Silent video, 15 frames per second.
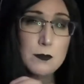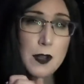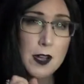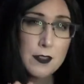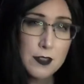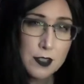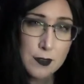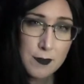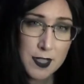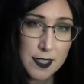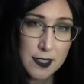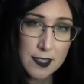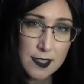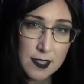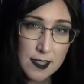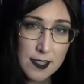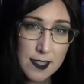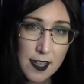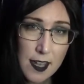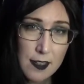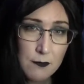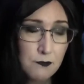bothers me to this
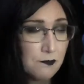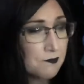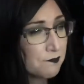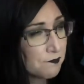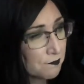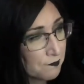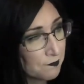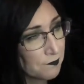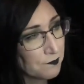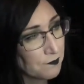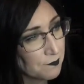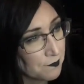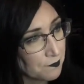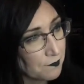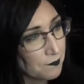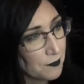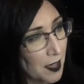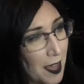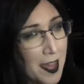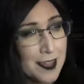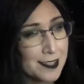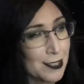day.
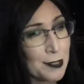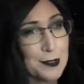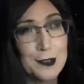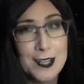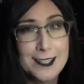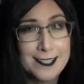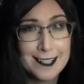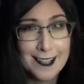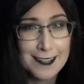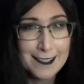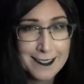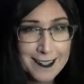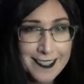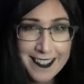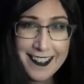That's a great title.